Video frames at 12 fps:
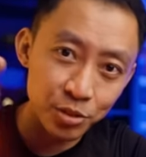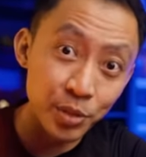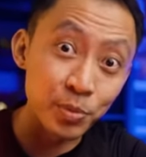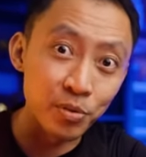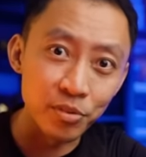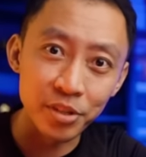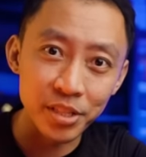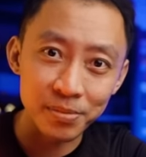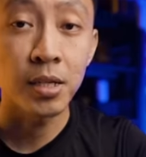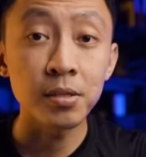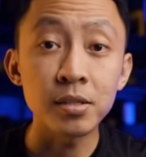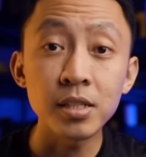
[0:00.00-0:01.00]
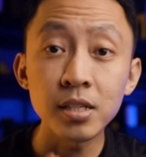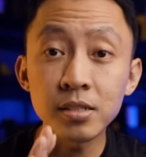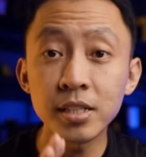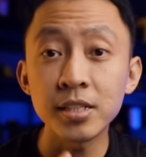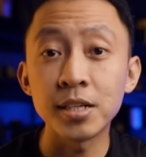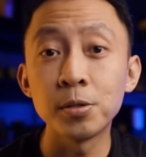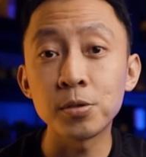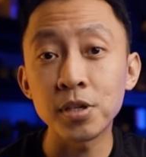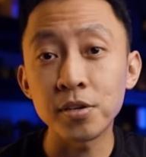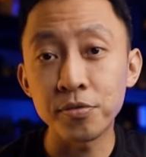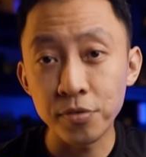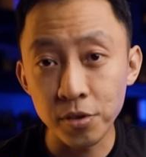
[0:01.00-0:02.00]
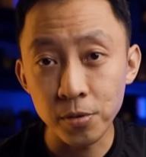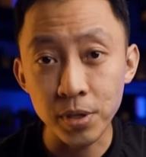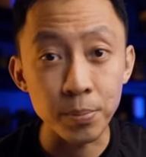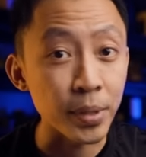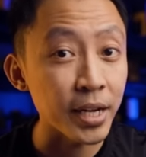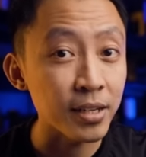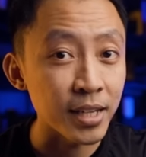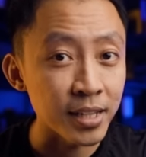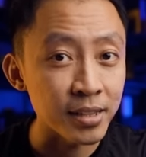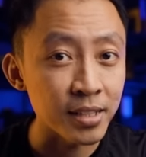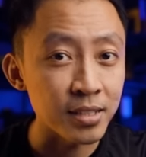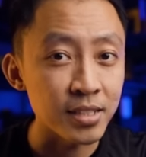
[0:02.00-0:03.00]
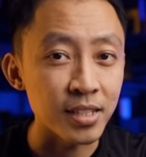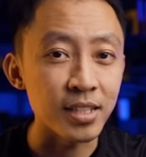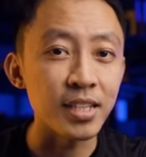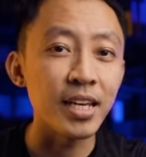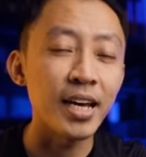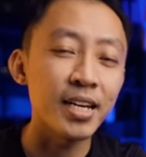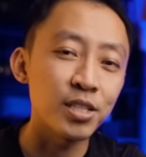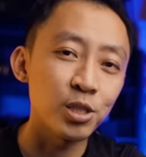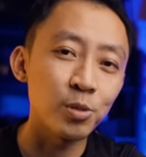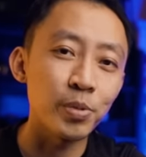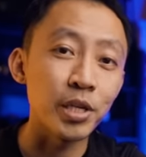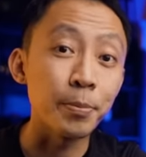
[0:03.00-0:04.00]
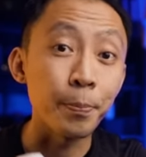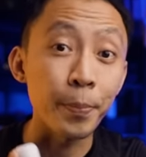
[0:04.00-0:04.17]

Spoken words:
trip over it. Now the third thing I look out for when buying lanterns is that it has to be